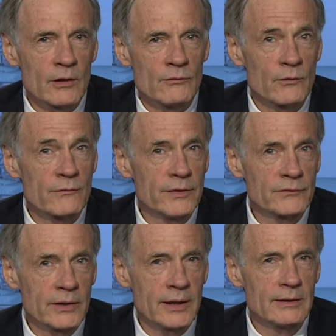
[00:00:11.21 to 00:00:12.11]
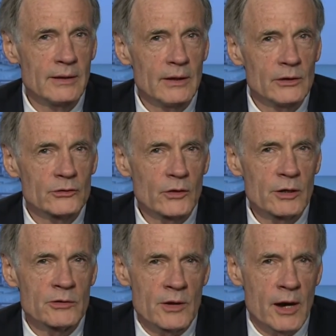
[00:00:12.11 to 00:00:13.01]
For 58
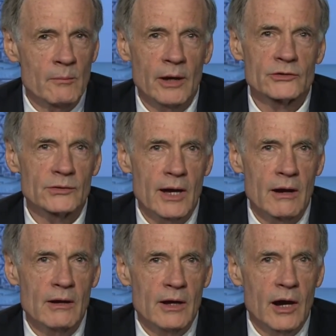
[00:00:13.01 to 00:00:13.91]
straight months now,